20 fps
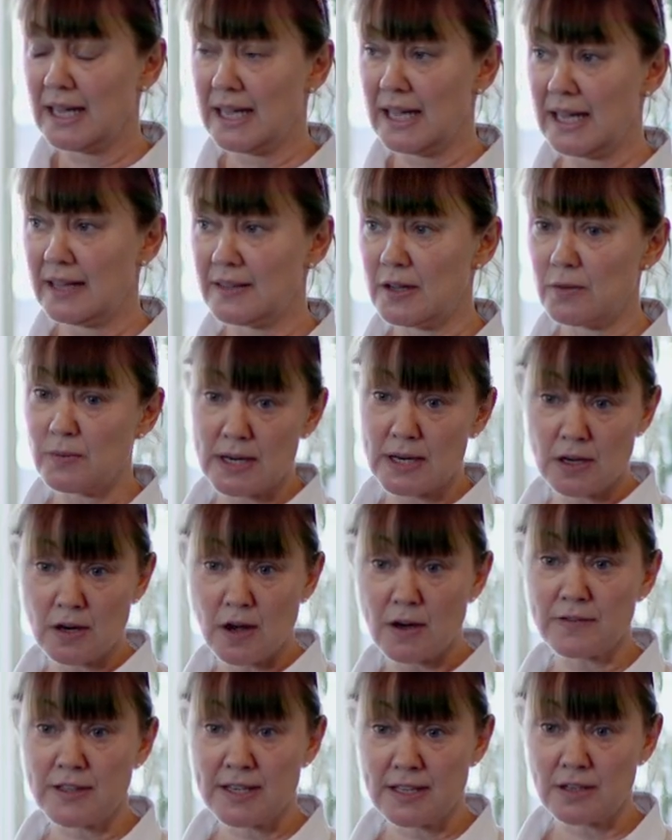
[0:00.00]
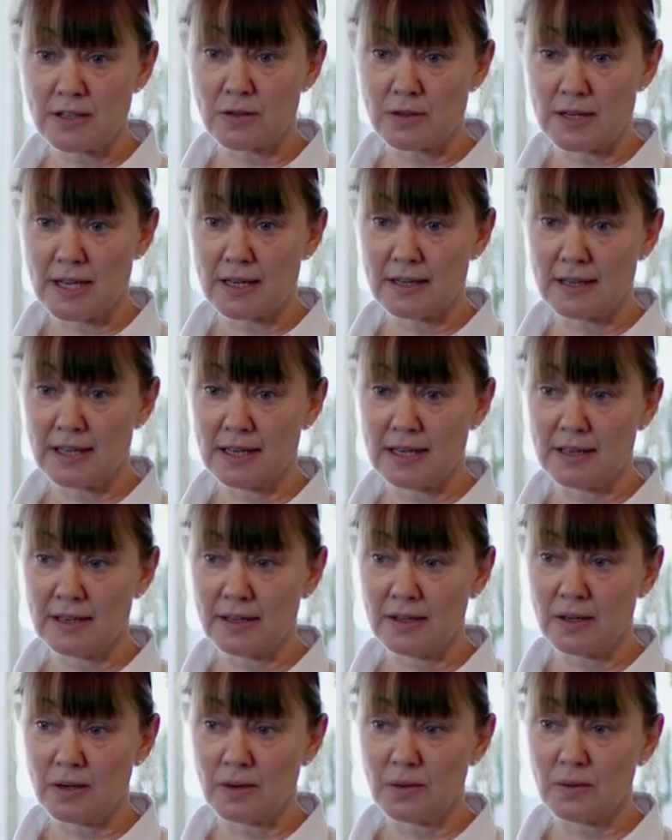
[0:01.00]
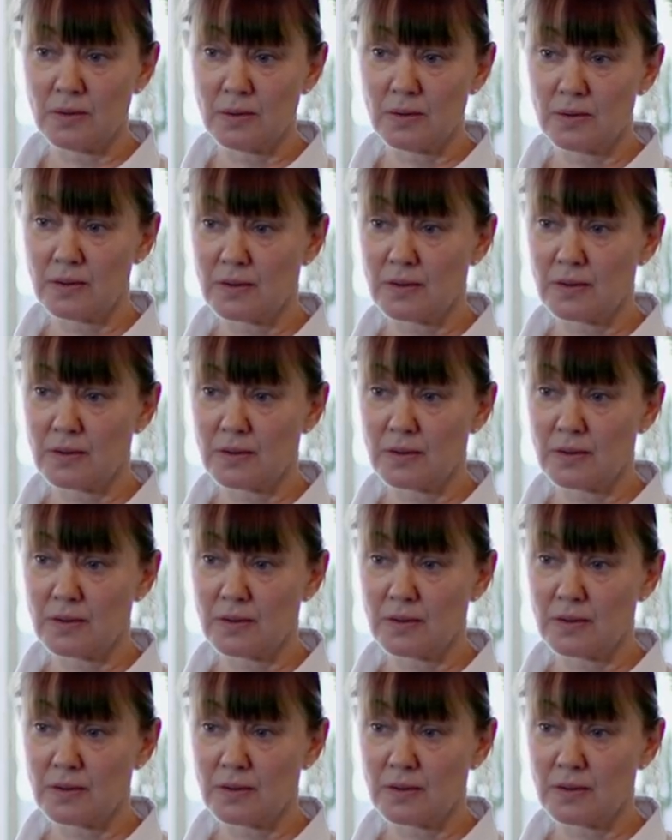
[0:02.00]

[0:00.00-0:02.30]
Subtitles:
and they read it off the internet. And, you know,